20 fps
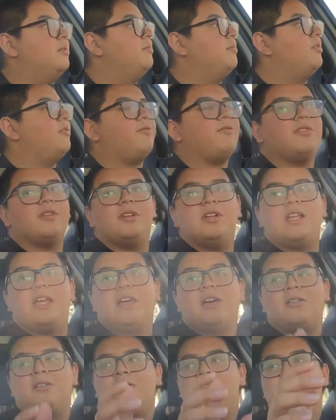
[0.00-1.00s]
But for
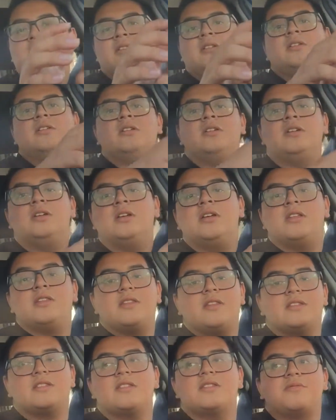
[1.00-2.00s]
now,
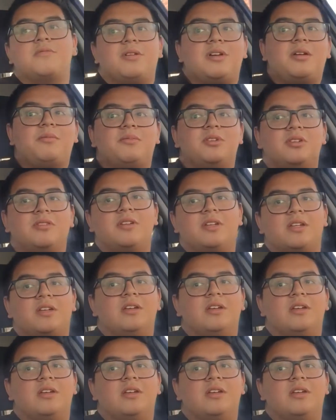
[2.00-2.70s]
this is what I'm doing.